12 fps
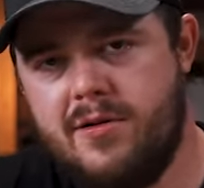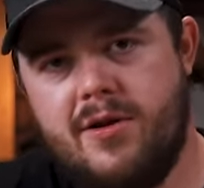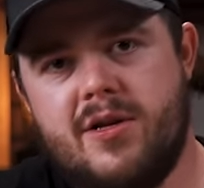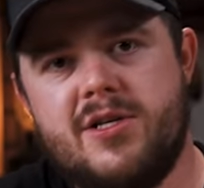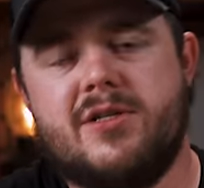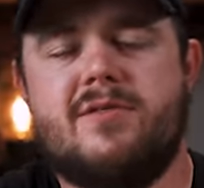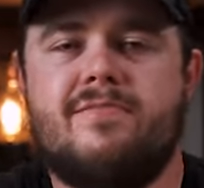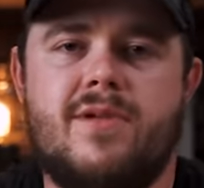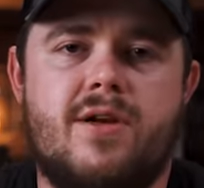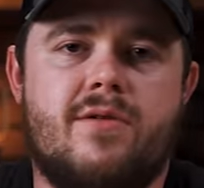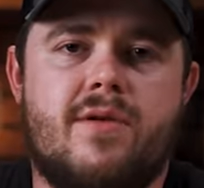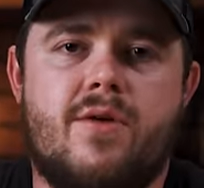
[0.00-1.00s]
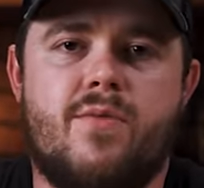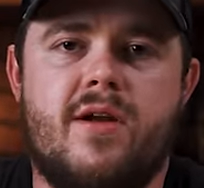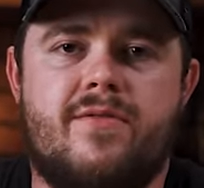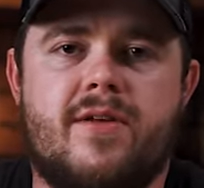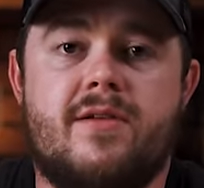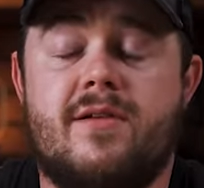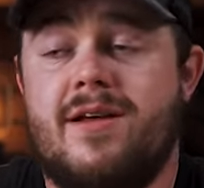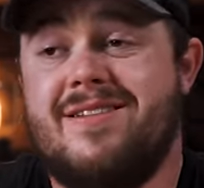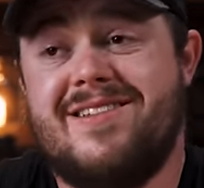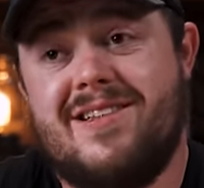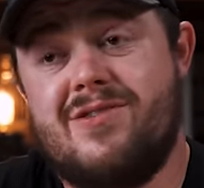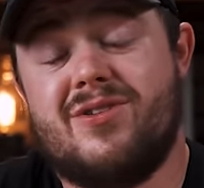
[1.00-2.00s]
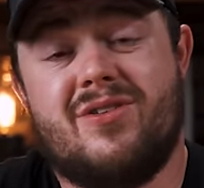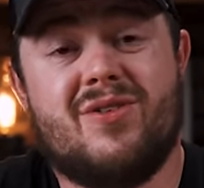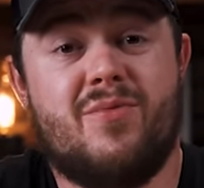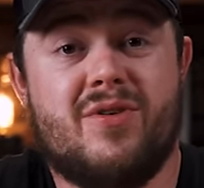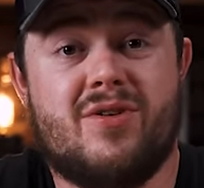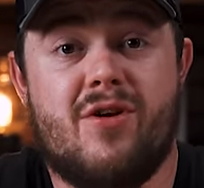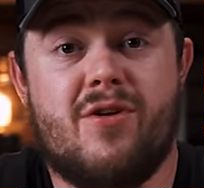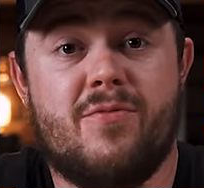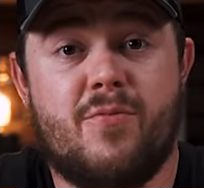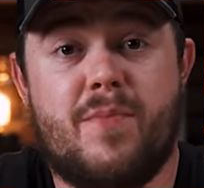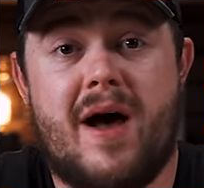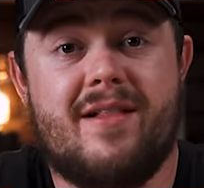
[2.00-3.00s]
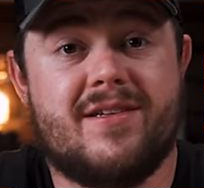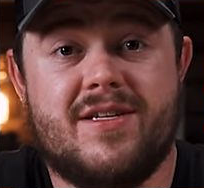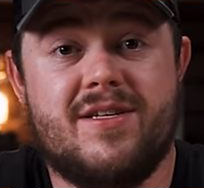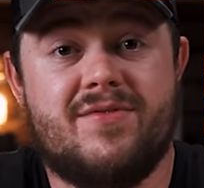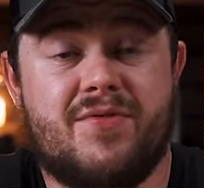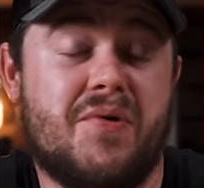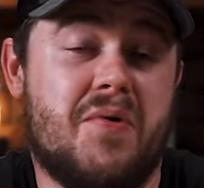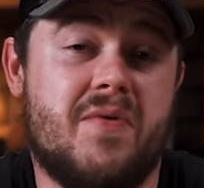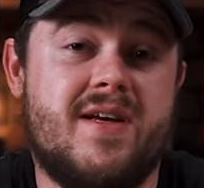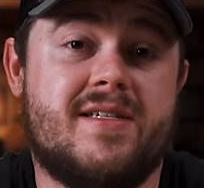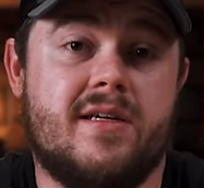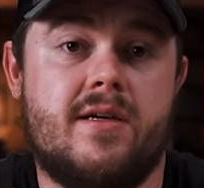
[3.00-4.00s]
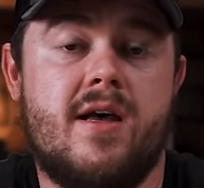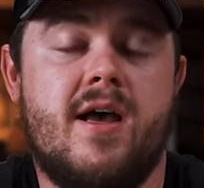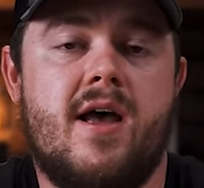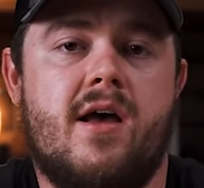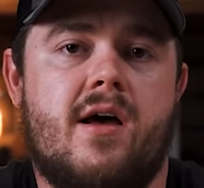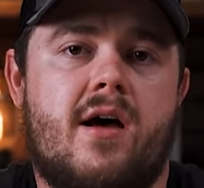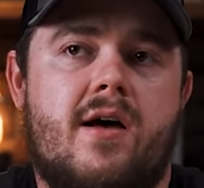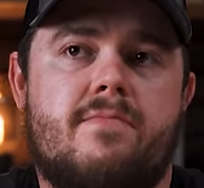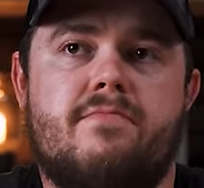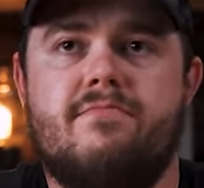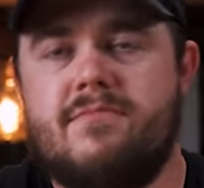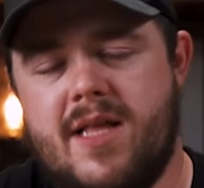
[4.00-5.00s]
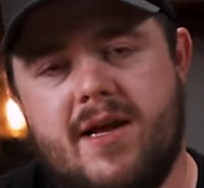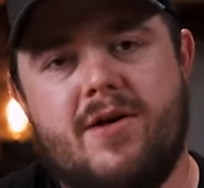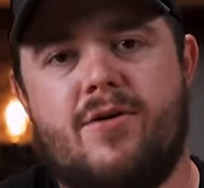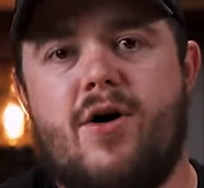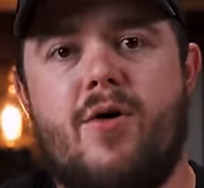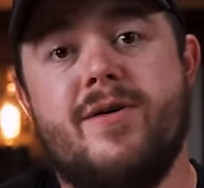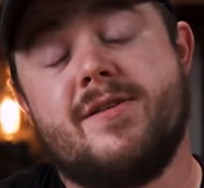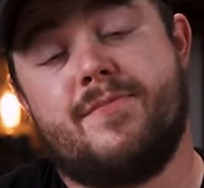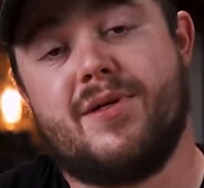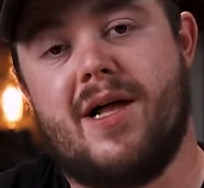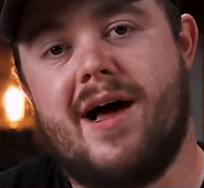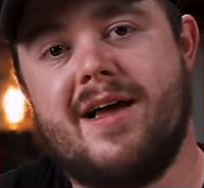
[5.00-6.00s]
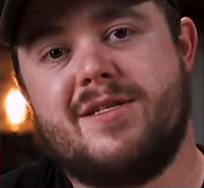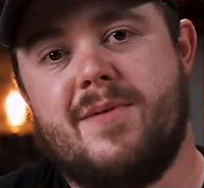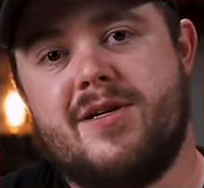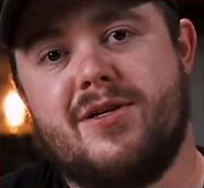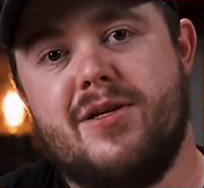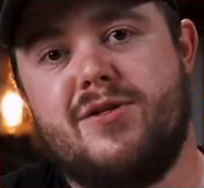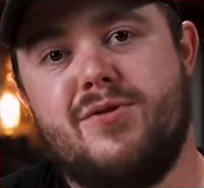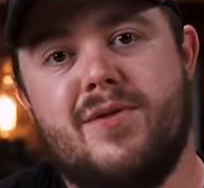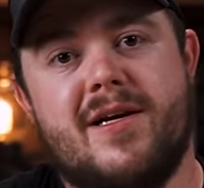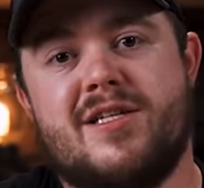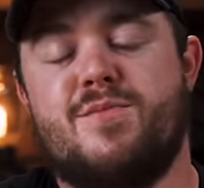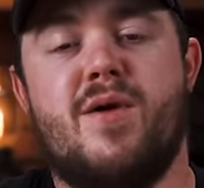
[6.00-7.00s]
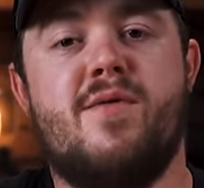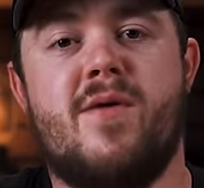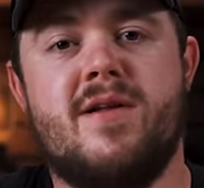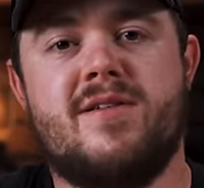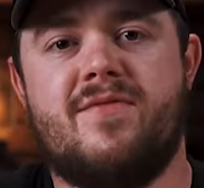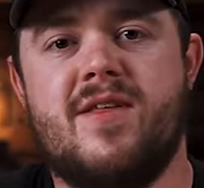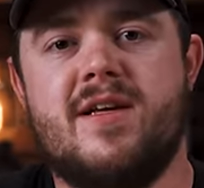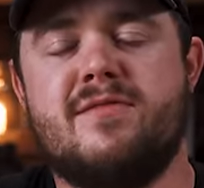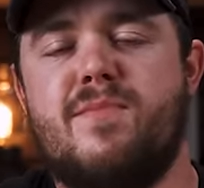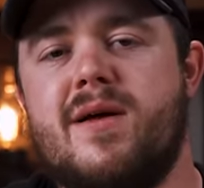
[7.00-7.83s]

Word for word: you can just you know get rid of it. And there's also return policies for a reason. Um, they don't always apply, especially to like sprint runs of things.